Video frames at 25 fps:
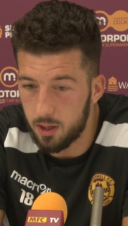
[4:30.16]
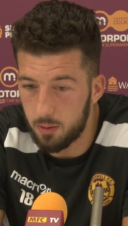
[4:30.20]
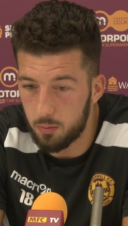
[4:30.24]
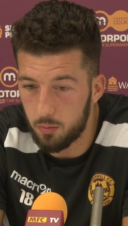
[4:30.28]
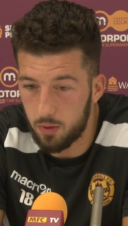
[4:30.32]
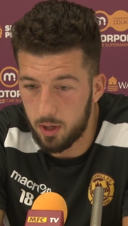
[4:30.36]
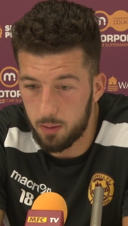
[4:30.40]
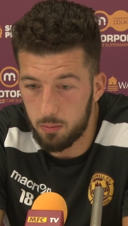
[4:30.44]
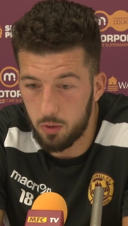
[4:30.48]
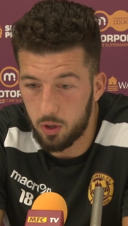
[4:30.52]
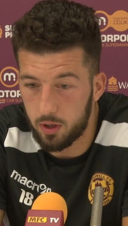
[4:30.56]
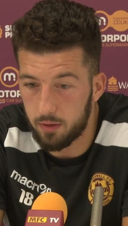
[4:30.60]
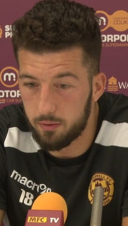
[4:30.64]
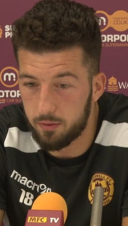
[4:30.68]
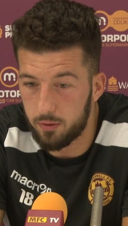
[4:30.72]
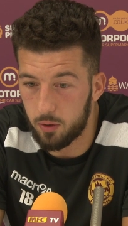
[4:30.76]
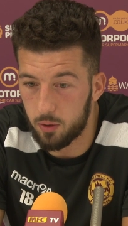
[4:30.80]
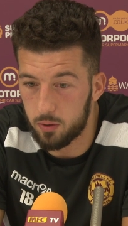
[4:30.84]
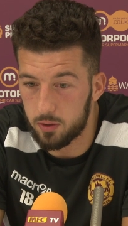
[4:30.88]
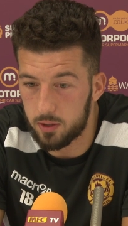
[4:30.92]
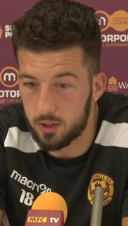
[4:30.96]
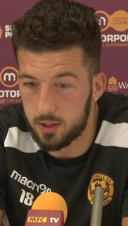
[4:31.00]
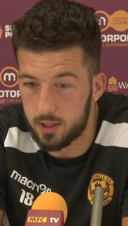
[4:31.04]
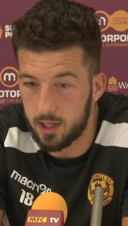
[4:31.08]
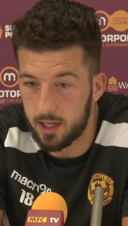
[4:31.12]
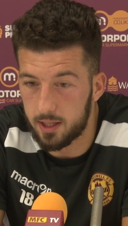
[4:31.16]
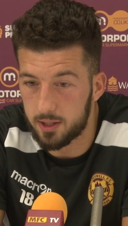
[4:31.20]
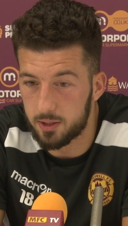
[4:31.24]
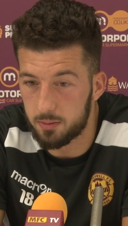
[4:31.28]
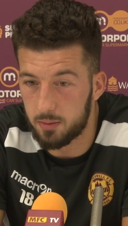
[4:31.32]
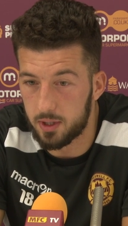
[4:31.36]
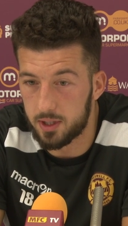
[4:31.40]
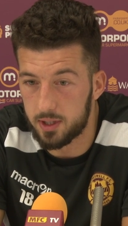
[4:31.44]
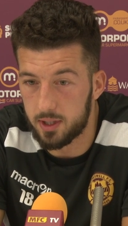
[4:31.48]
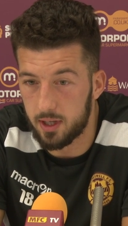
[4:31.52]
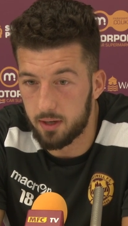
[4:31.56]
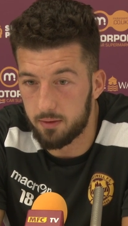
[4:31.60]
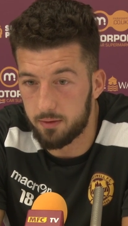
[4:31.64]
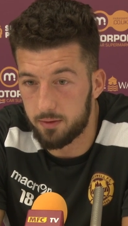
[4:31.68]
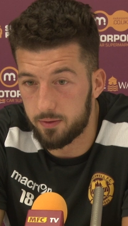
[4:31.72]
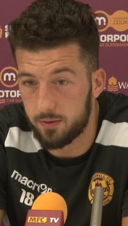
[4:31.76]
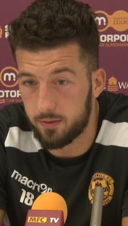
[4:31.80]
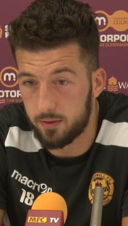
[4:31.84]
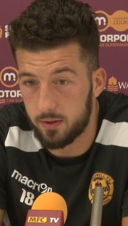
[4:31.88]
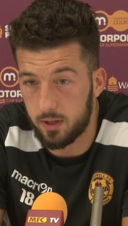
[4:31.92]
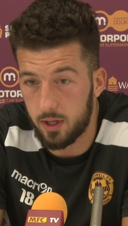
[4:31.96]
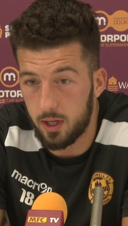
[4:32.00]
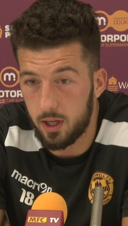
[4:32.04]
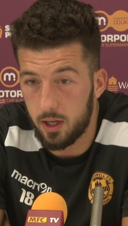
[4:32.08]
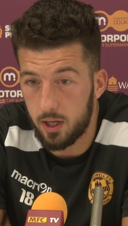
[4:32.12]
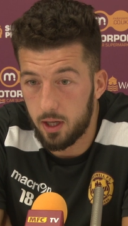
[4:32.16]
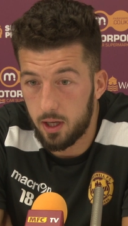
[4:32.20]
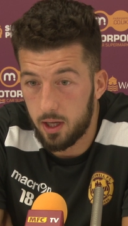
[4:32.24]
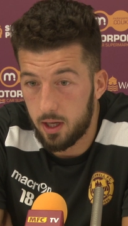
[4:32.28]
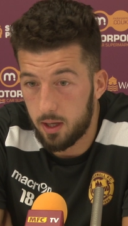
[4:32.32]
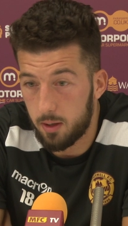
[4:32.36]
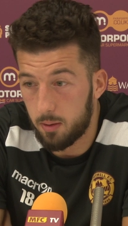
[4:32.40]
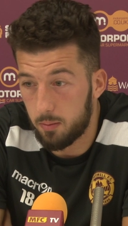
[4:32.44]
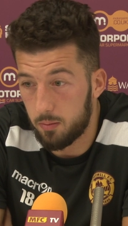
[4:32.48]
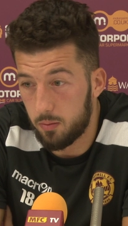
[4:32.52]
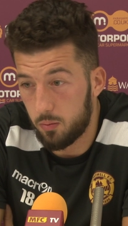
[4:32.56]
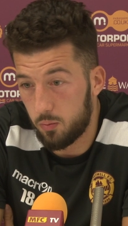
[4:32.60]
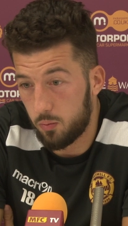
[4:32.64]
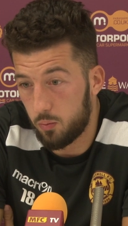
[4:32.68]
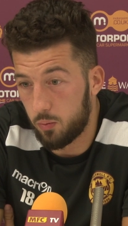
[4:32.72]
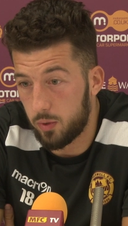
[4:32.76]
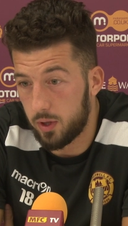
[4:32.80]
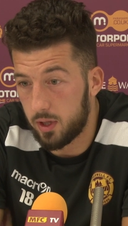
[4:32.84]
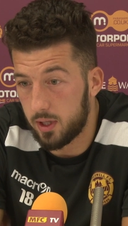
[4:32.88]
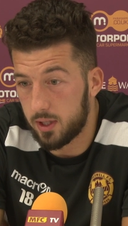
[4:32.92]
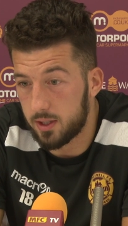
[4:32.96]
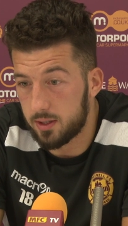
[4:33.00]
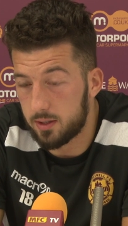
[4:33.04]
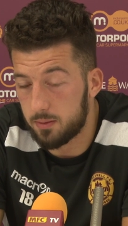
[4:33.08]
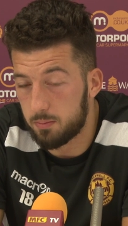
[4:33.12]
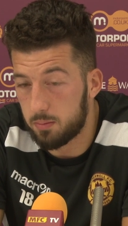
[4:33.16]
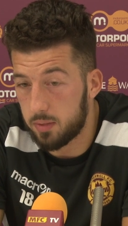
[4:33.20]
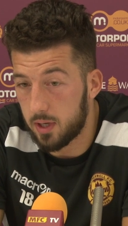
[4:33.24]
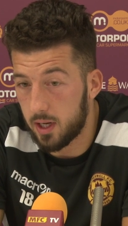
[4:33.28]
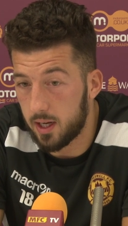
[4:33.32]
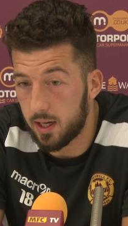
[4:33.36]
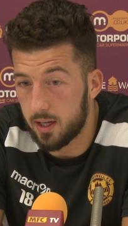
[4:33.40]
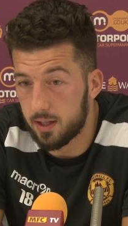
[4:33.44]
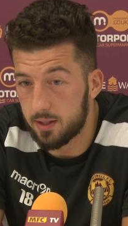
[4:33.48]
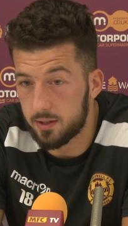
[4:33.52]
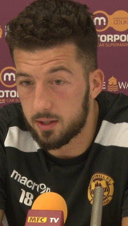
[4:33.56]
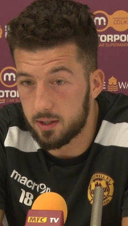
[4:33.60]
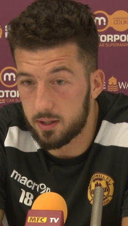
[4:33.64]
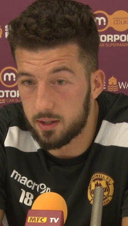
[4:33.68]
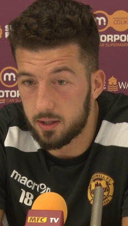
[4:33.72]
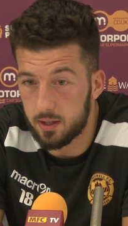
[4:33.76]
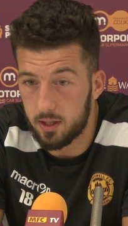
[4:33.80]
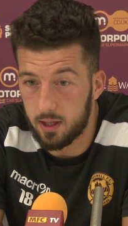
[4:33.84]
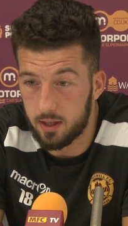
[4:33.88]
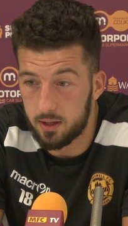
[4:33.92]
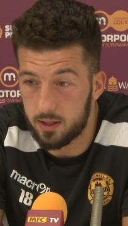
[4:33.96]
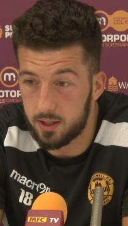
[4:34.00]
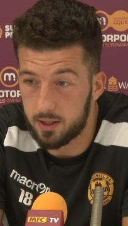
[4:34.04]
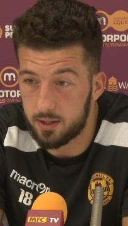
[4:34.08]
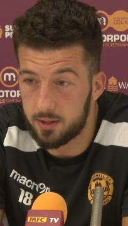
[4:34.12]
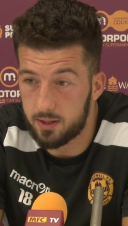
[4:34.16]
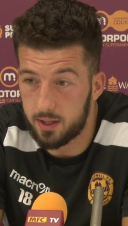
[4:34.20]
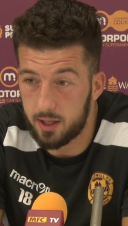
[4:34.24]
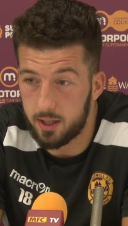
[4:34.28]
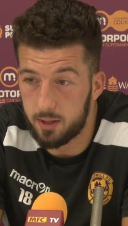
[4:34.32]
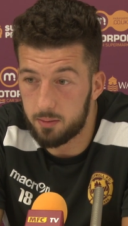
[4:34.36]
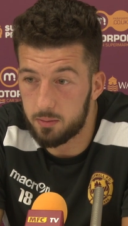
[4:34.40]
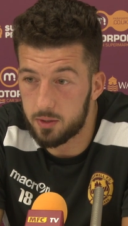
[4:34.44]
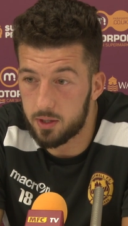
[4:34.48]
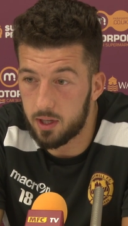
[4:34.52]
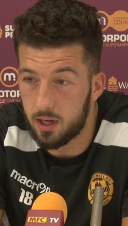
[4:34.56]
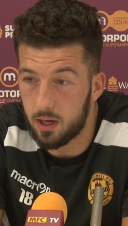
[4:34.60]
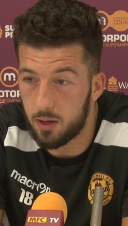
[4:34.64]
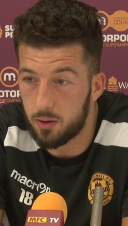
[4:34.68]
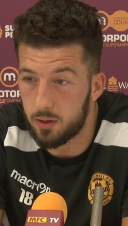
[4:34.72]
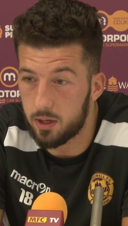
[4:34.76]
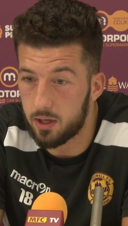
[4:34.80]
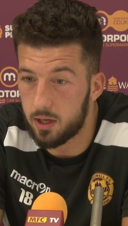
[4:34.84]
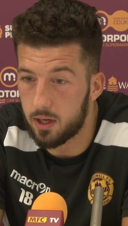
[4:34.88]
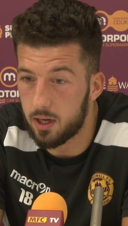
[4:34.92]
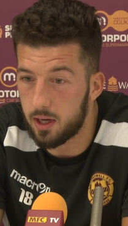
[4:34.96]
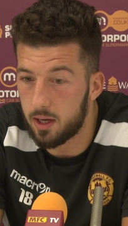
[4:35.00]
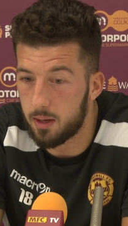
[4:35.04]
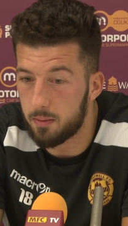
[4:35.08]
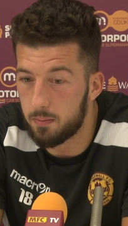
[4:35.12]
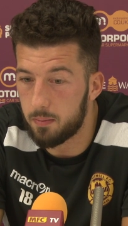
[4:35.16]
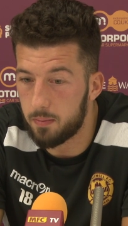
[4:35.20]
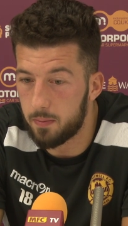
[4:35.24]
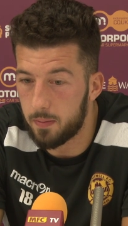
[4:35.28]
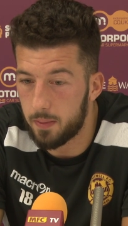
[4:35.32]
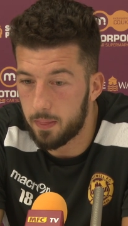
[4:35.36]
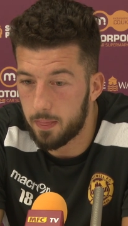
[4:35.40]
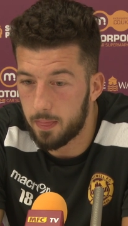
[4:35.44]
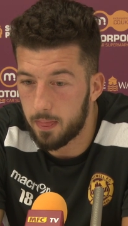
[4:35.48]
looking forward to testing myself with these players and these teams now, and